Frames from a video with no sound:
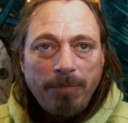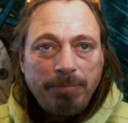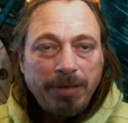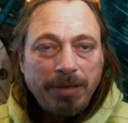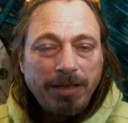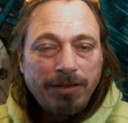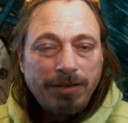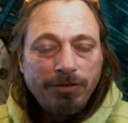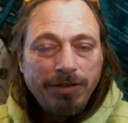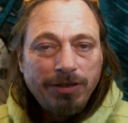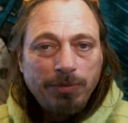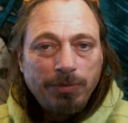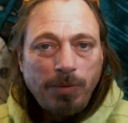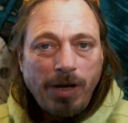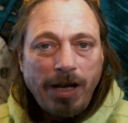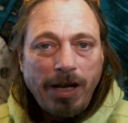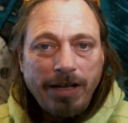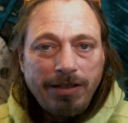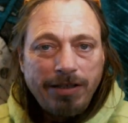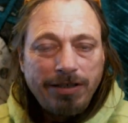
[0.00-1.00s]
but the reason
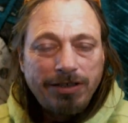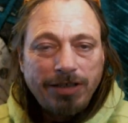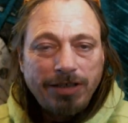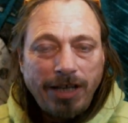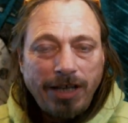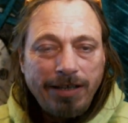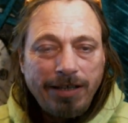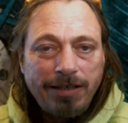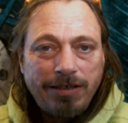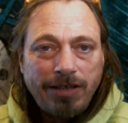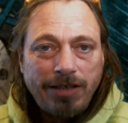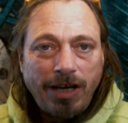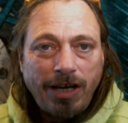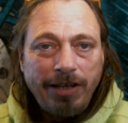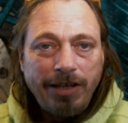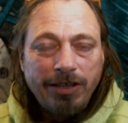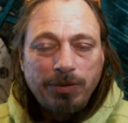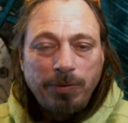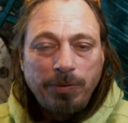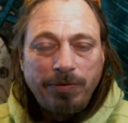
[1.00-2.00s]
why I decided to
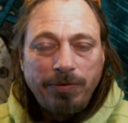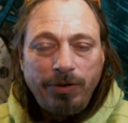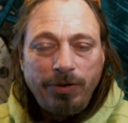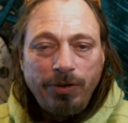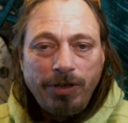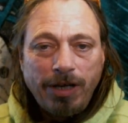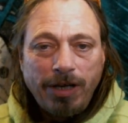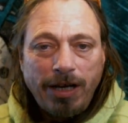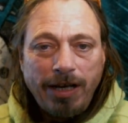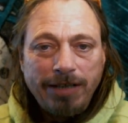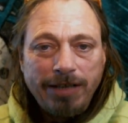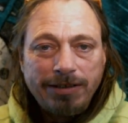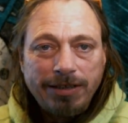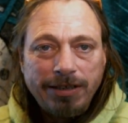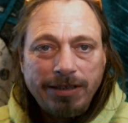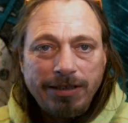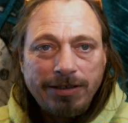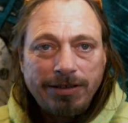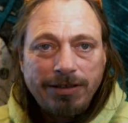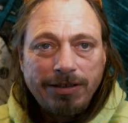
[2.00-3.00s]
tie this one for you guys
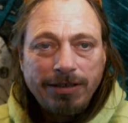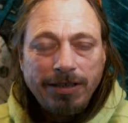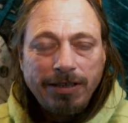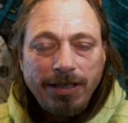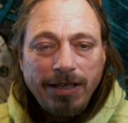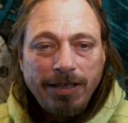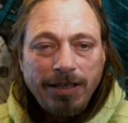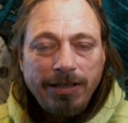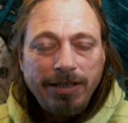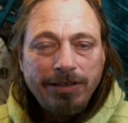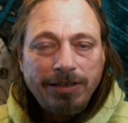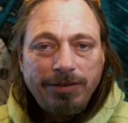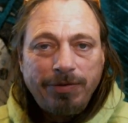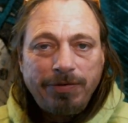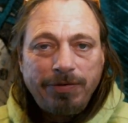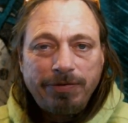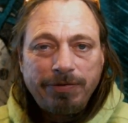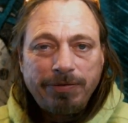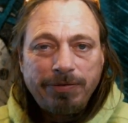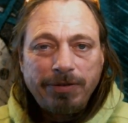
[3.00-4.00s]
is
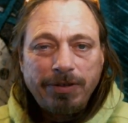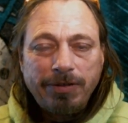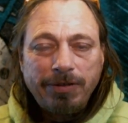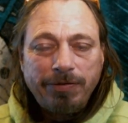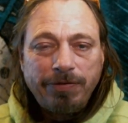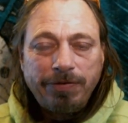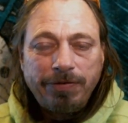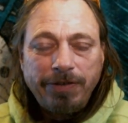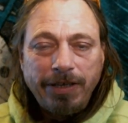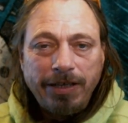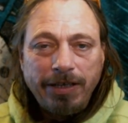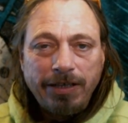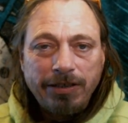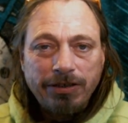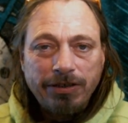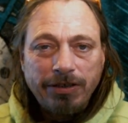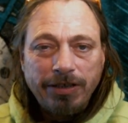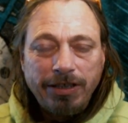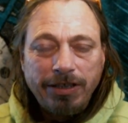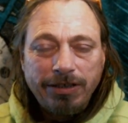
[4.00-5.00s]
this
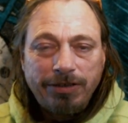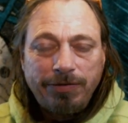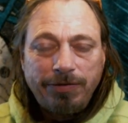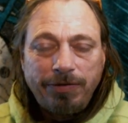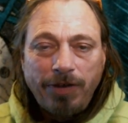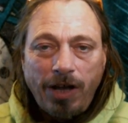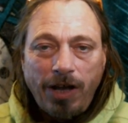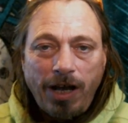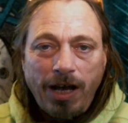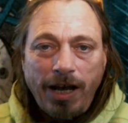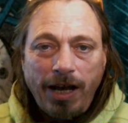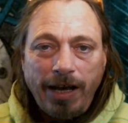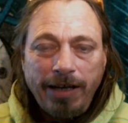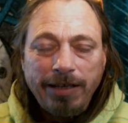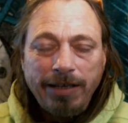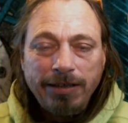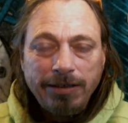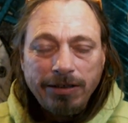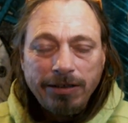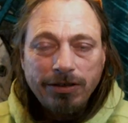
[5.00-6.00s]
fit this
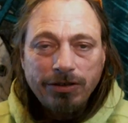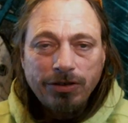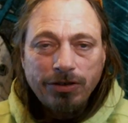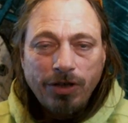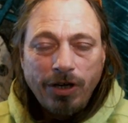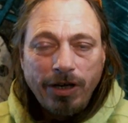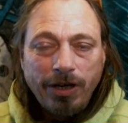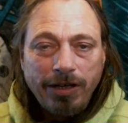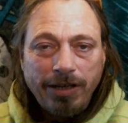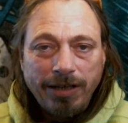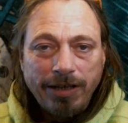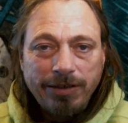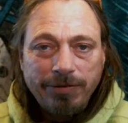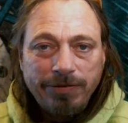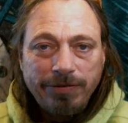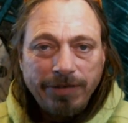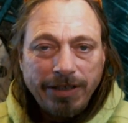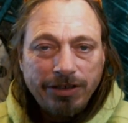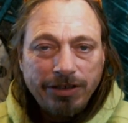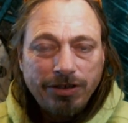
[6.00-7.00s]
fly, sorry, not the
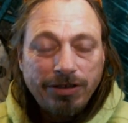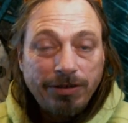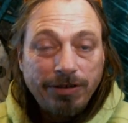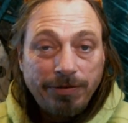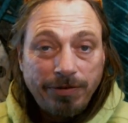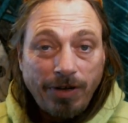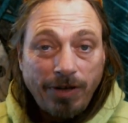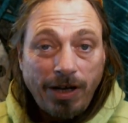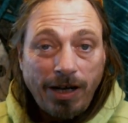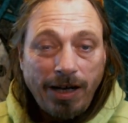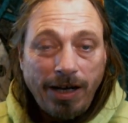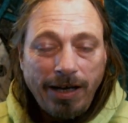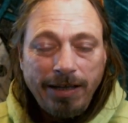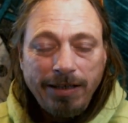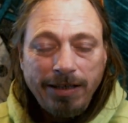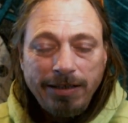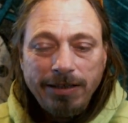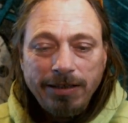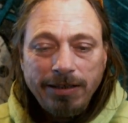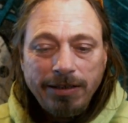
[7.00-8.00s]
fish, the
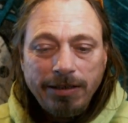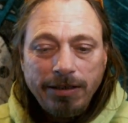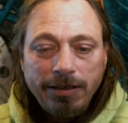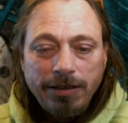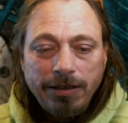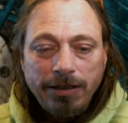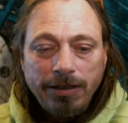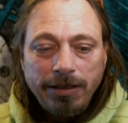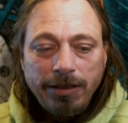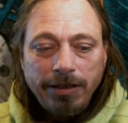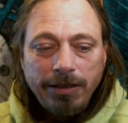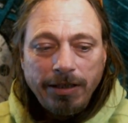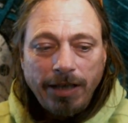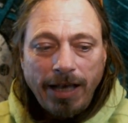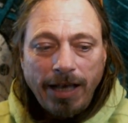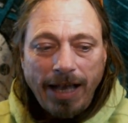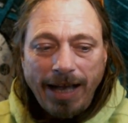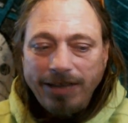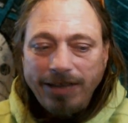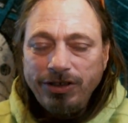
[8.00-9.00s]
fly,
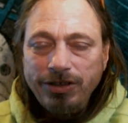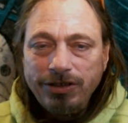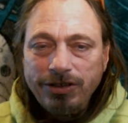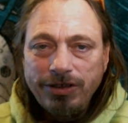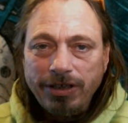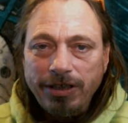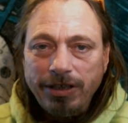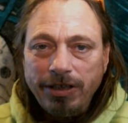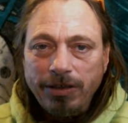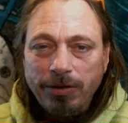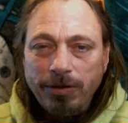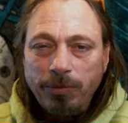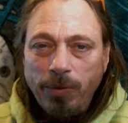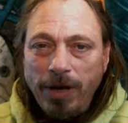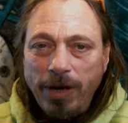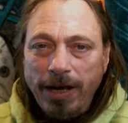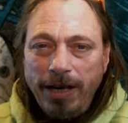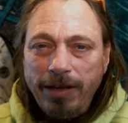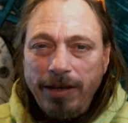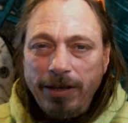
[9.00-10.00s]
hatches in a
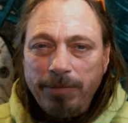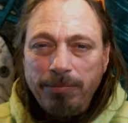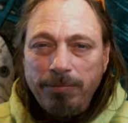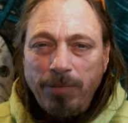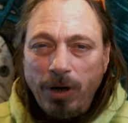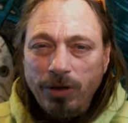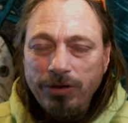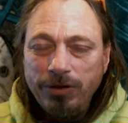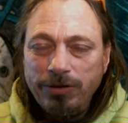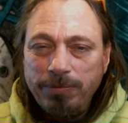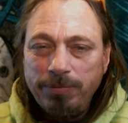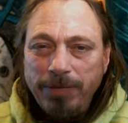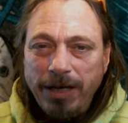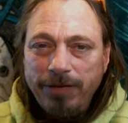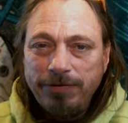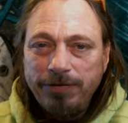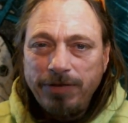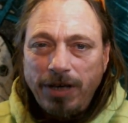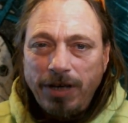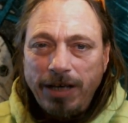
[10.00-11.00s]
way that most
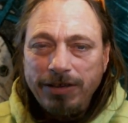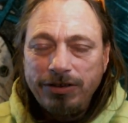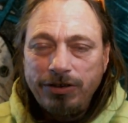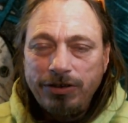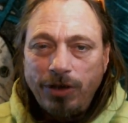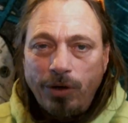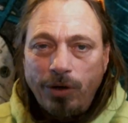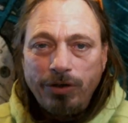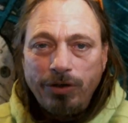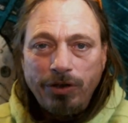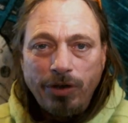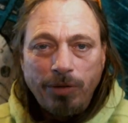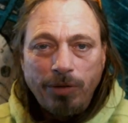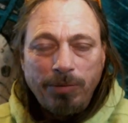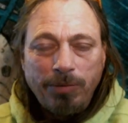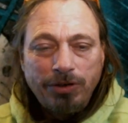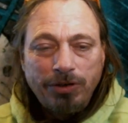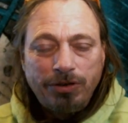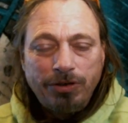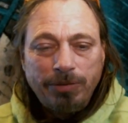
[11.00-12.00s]
mayflies don't. You know,
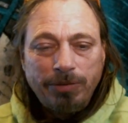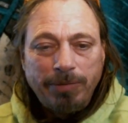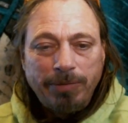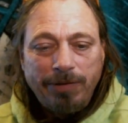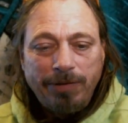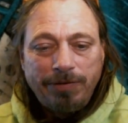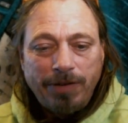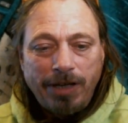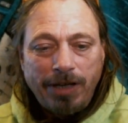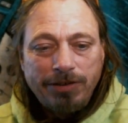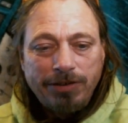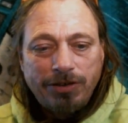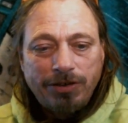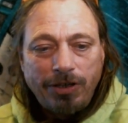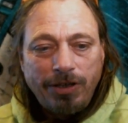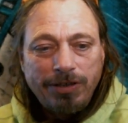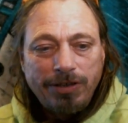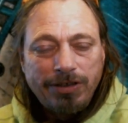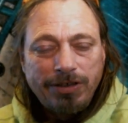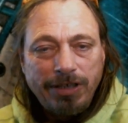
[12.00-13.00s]
most of your mayflies
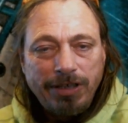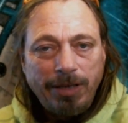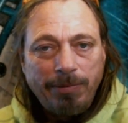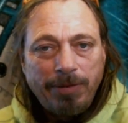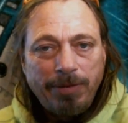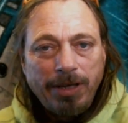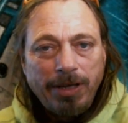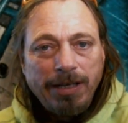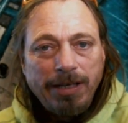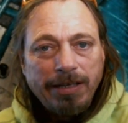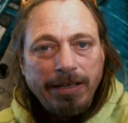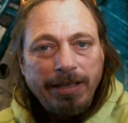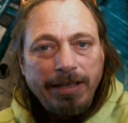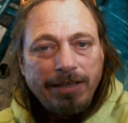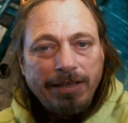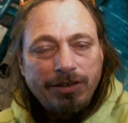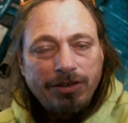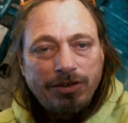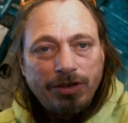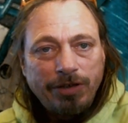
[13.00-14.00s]
start as a nymph, they
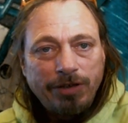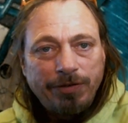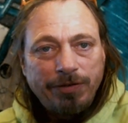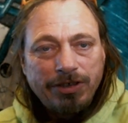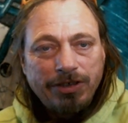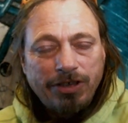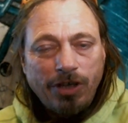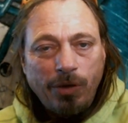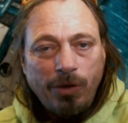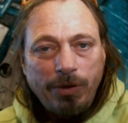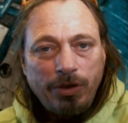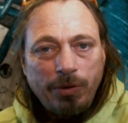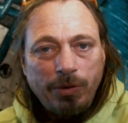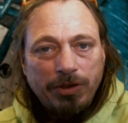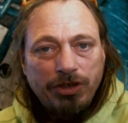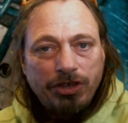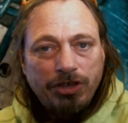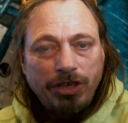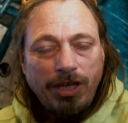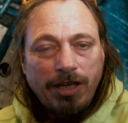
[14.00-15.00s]
hit the surface, go into
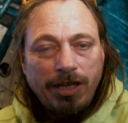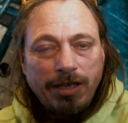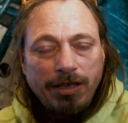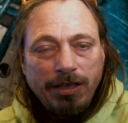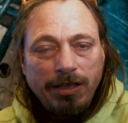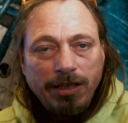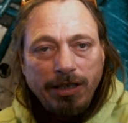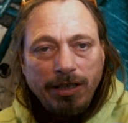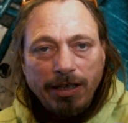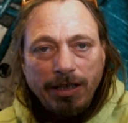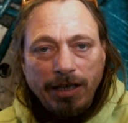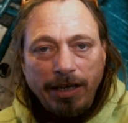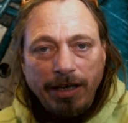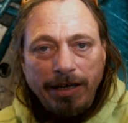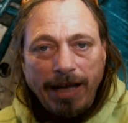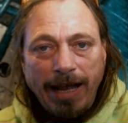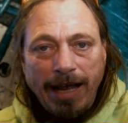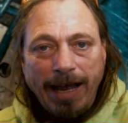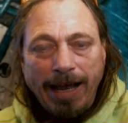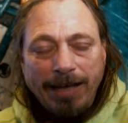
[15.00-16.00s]
a shuck,
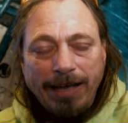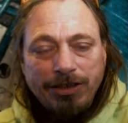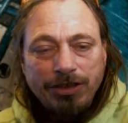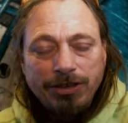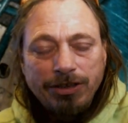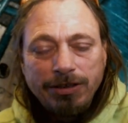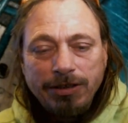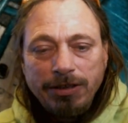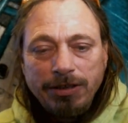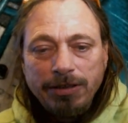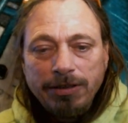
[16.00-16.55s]
and hatch.